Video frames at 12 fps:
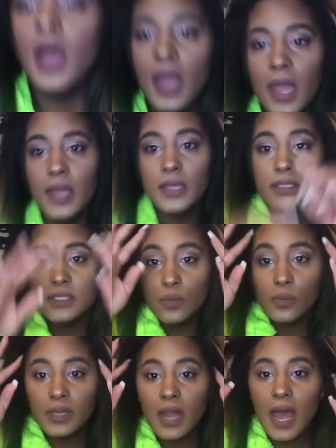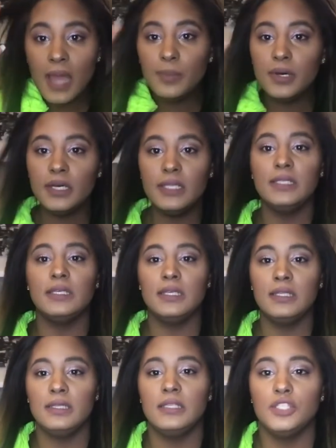And when I put
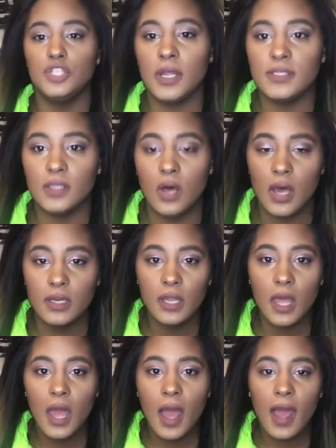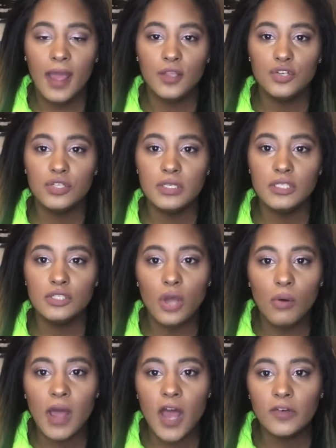this dress on, I usually
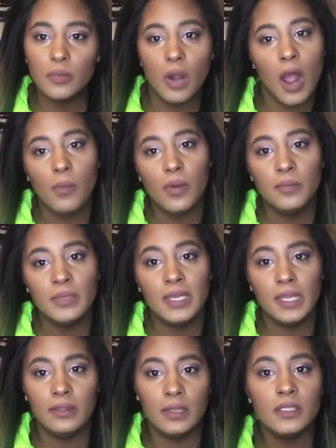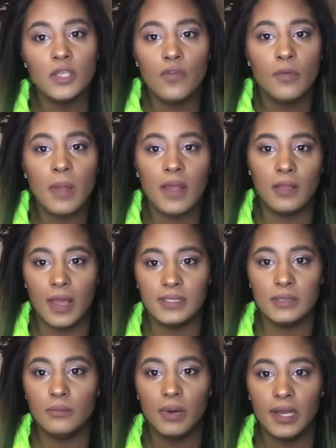don't have a problem getting things over my legs
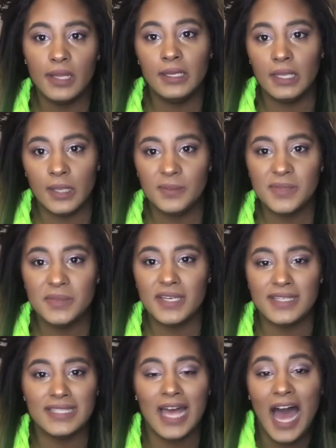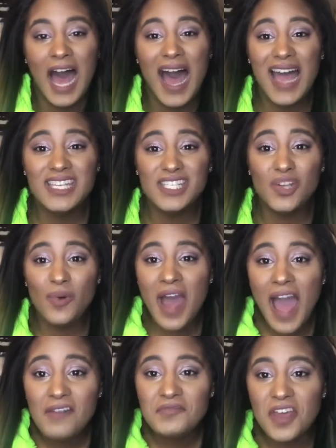and butt and hips because I just don't
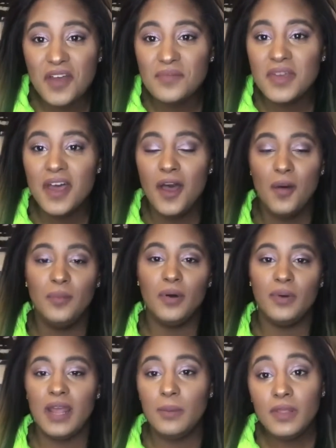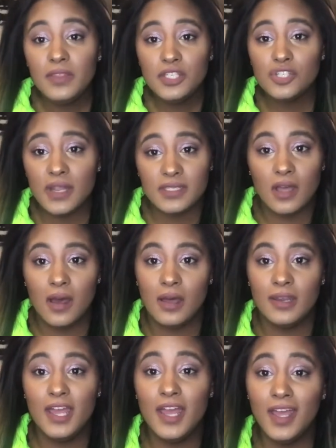have them. But when I put this dress
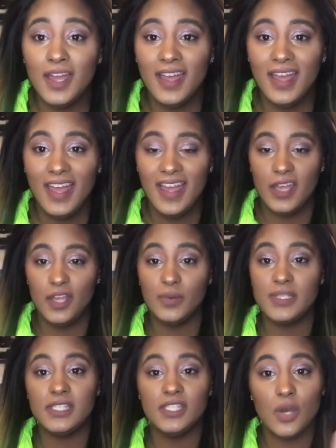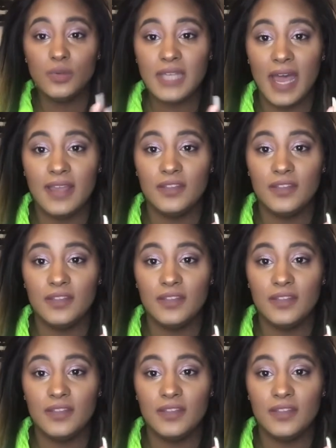on, it was so tight.